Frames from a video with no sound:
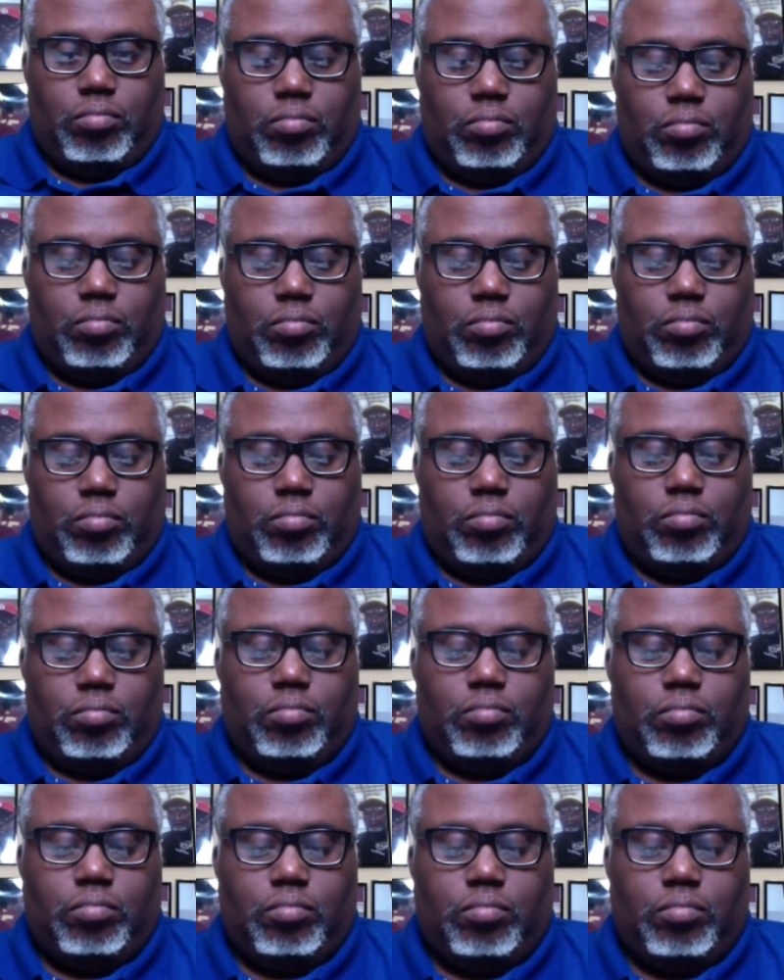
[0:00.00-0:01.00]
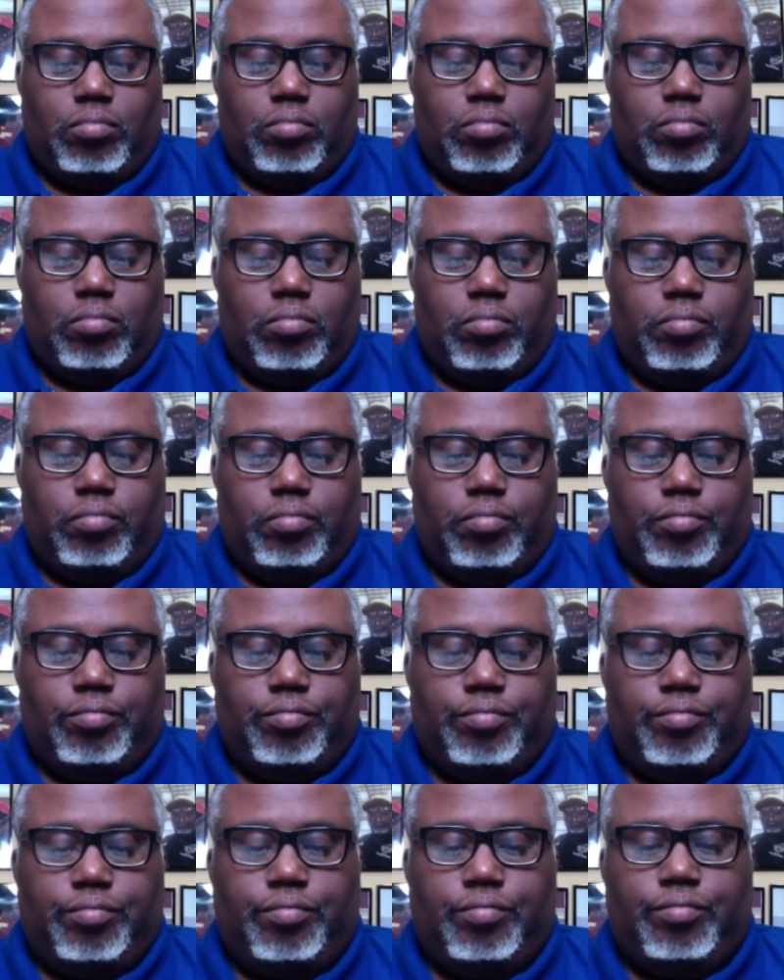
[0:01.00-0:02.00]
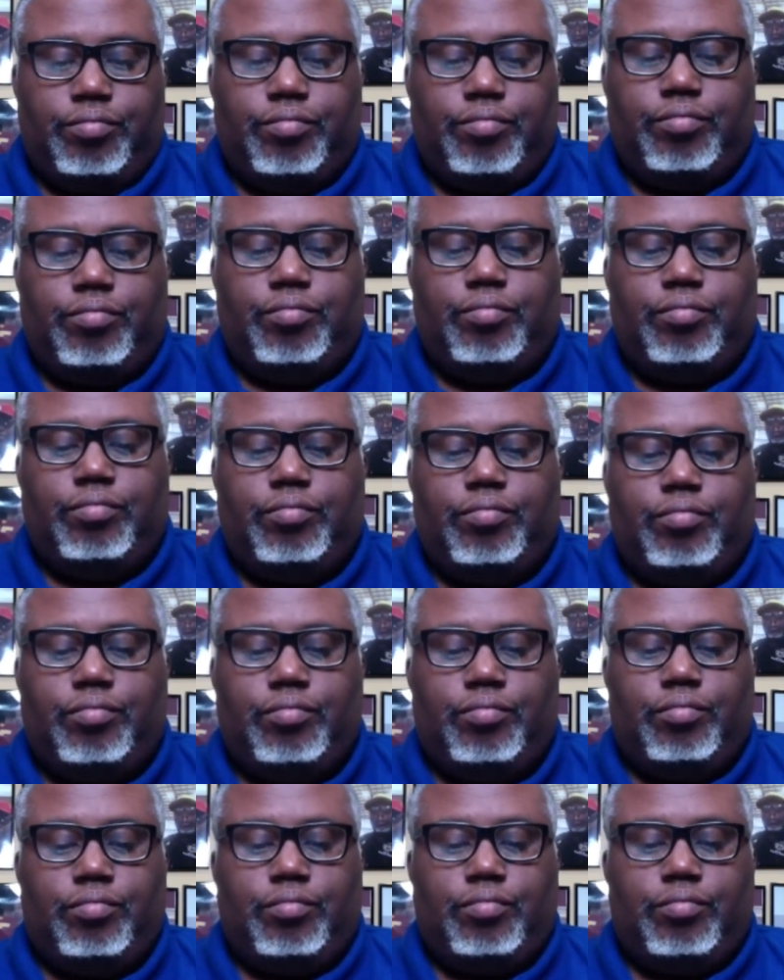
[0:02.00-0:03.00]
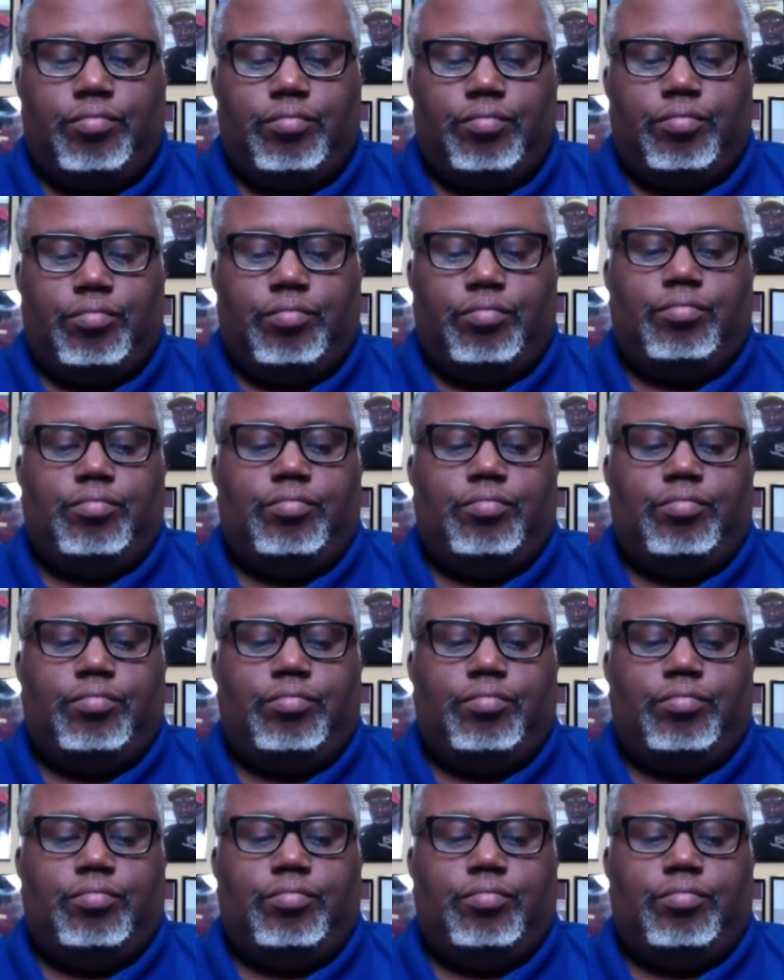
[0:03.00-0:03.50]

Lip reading: No words are spoken by the person on screen.